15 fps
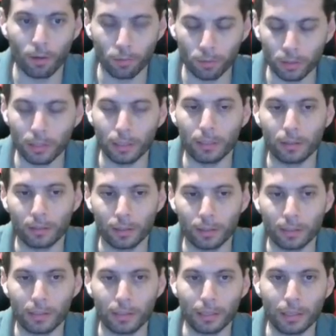we're
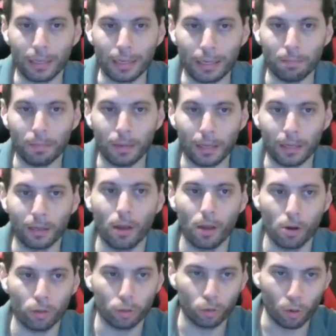interested in being
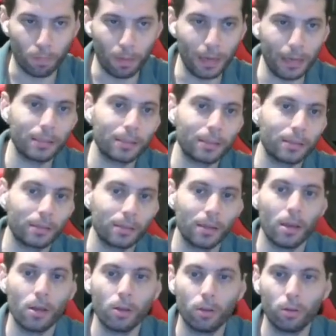robust
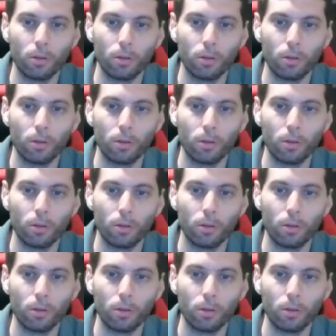